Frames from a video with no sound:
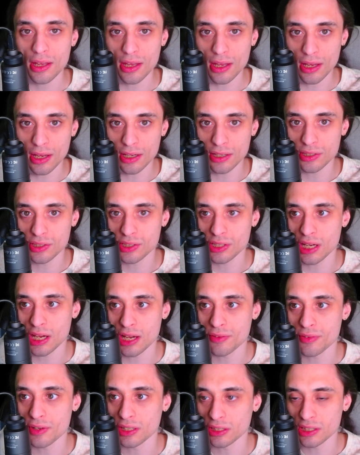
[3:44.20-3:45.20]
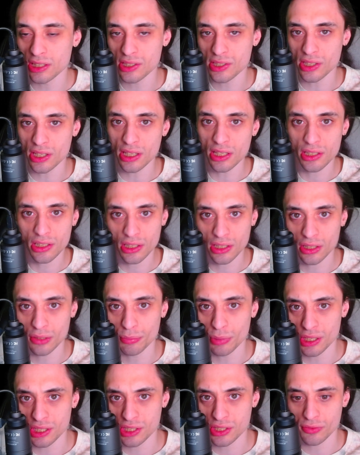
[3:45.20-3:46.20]
And have at least 8
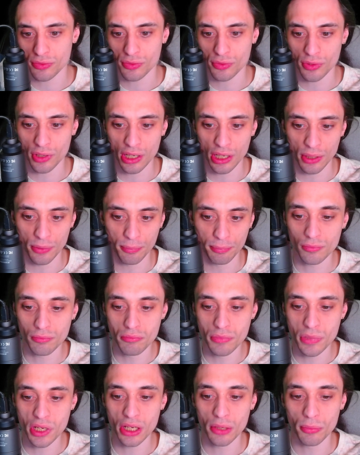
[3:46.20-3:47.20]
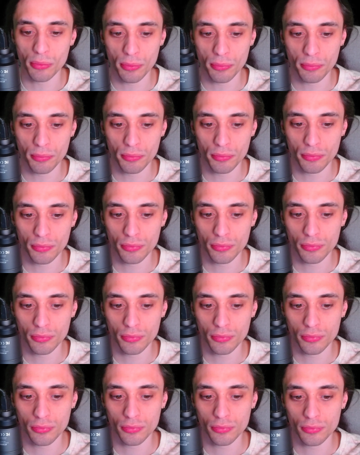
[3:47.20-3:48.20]
GB of RAM, minimum.
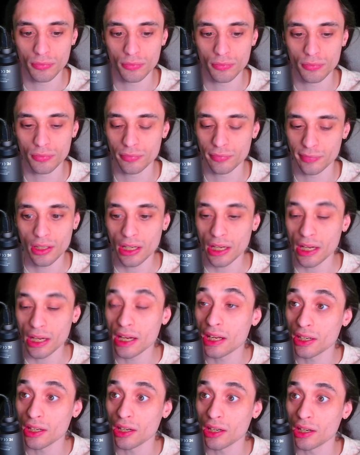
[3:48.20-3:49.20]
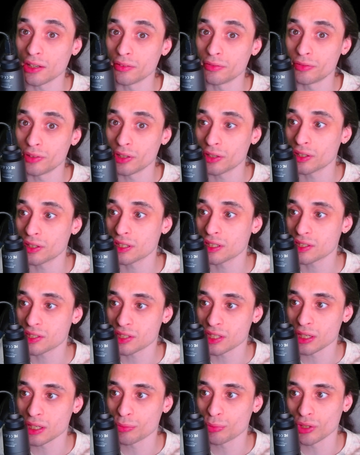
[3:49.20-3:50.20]
And a very
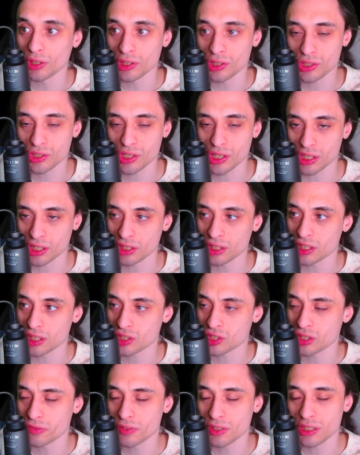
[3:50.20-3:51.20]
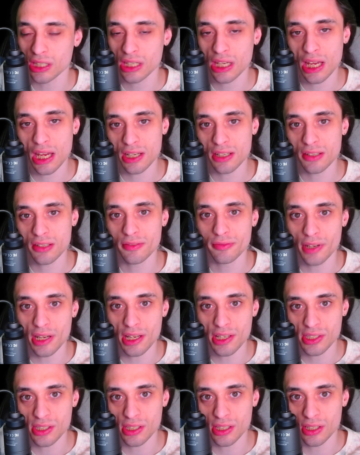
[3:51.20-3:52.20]
stable internet connection. If you can't
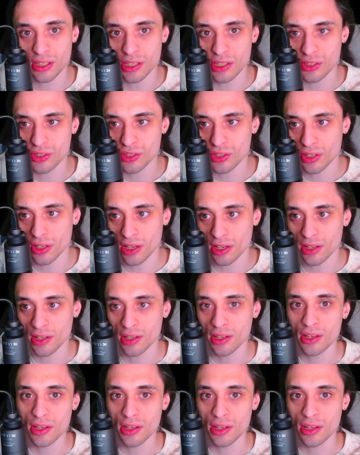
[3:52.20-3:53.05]
invest in internet,